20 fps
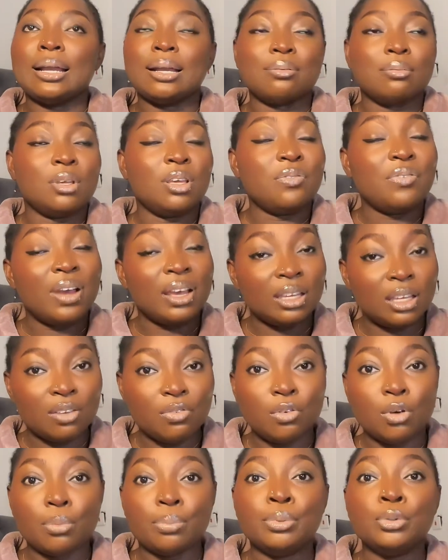If I give
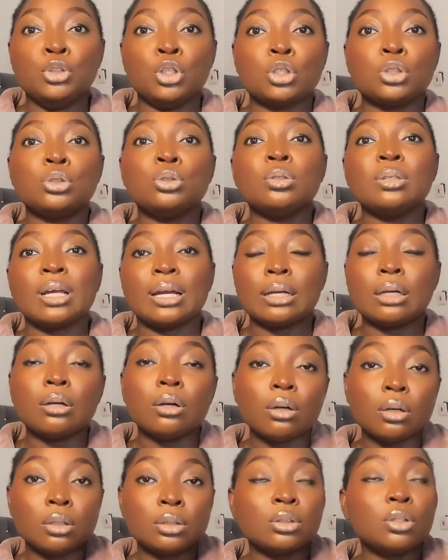up, just know that
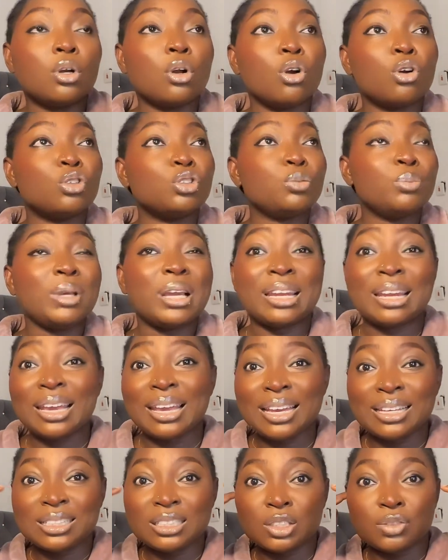God called me and I
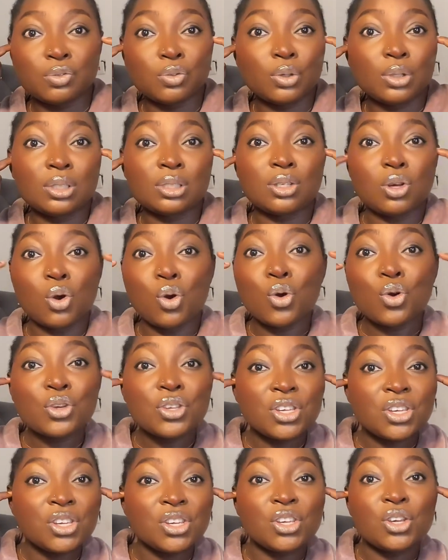heard his voice.
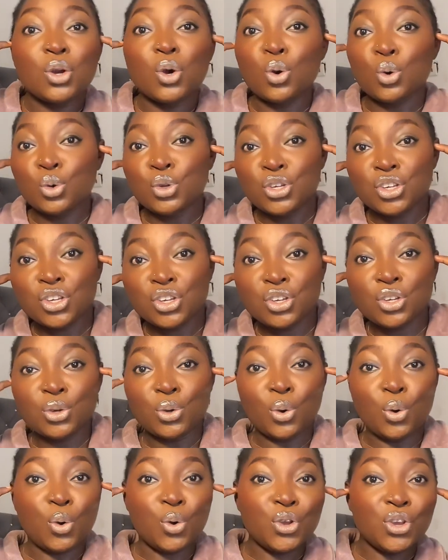Onyi, onyi,
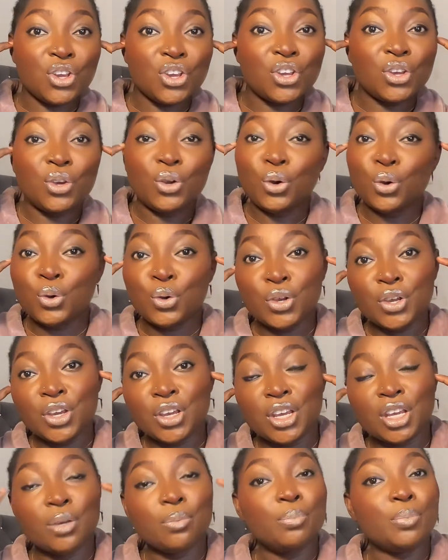onyi,
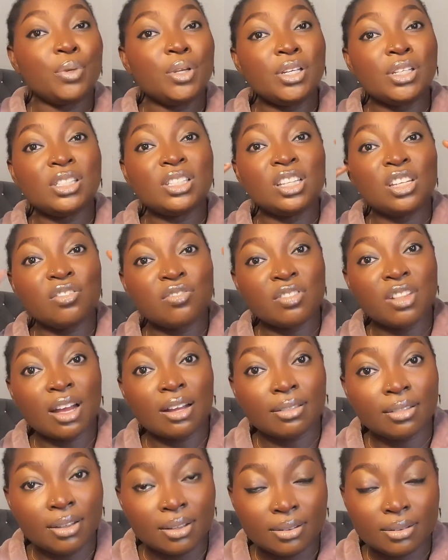onyi. Please leave
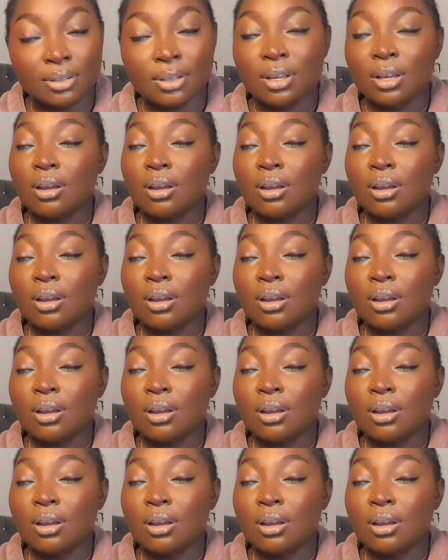that thing.